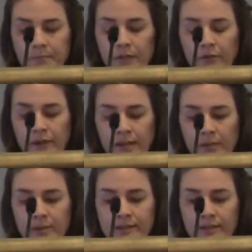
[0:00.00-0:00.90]
Their
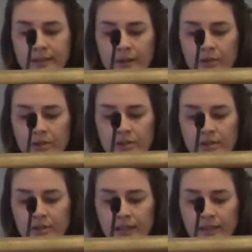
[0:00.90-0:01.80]
faith was in doubt,
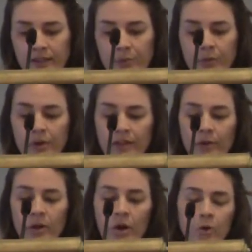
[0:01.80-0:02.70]
and they were
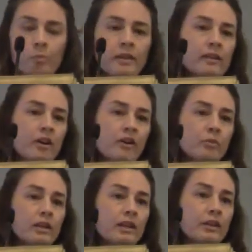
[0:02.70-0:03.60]
without hope that
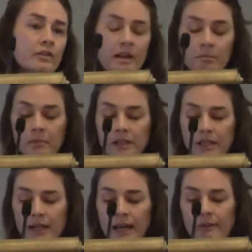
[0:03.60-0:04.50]
God would hear them
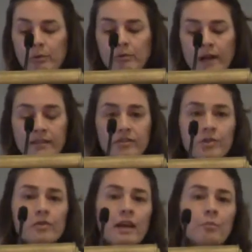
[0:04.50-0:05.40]
and would
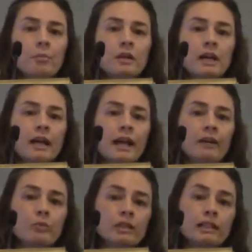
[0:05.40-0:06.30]
rescue them
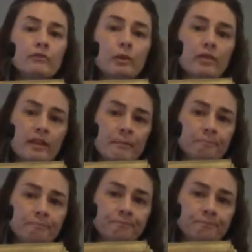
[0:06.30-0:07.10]
and would live with them.